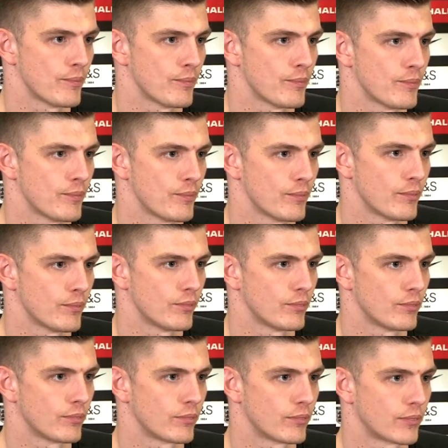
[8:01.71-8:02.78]
Do you feel
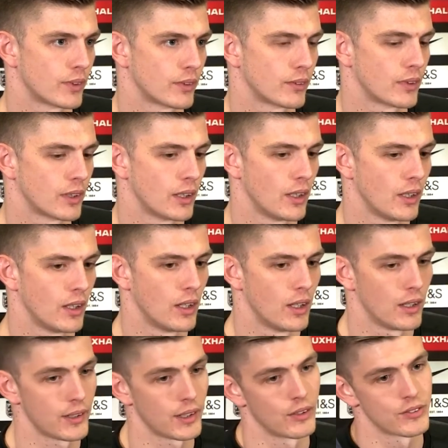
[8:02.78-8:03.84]
comfortable about that?
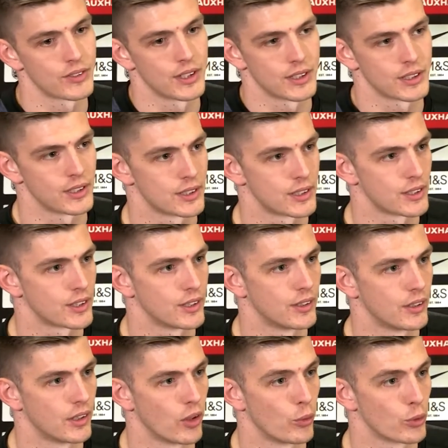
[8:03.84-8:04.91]
I think obviously it's a
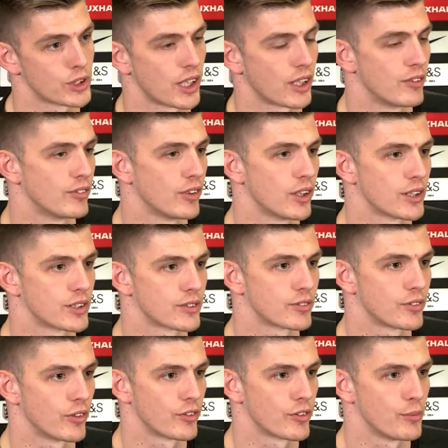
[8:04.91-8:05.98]
decision. You know, we'll take advice
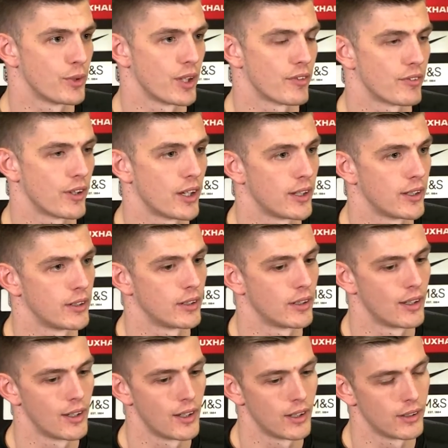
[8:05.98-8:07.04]
from the FA,
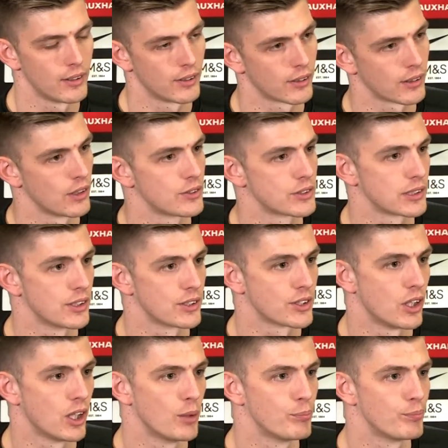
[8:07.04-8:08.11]
and you know, close to the
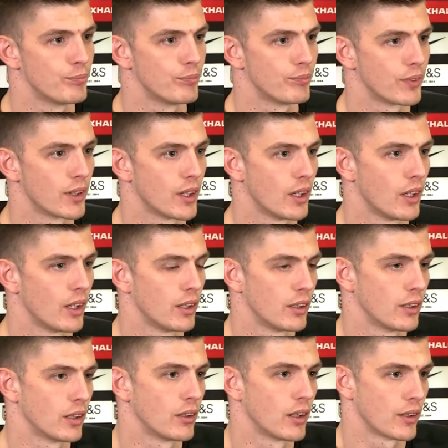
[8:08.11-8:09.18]
time,
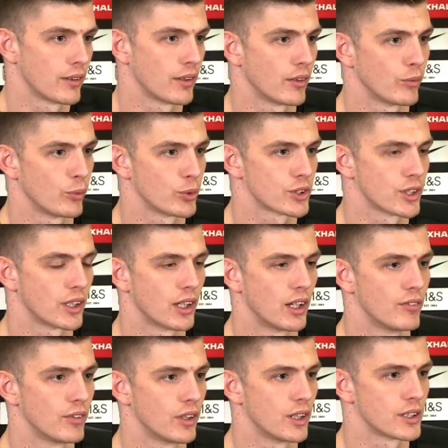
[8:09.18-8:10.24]
you know, I think we'll seek that
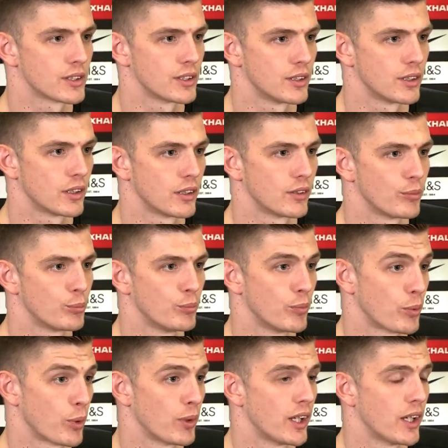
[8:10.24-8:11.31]
advice and, you know,
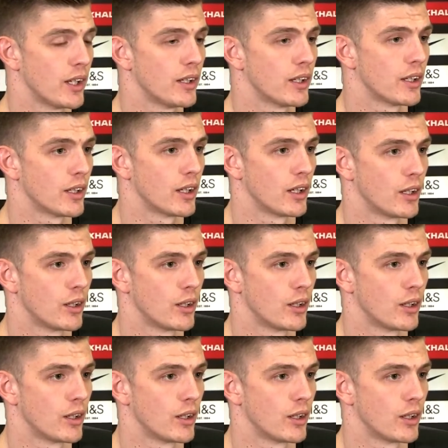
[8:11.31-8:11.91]
probably heed it.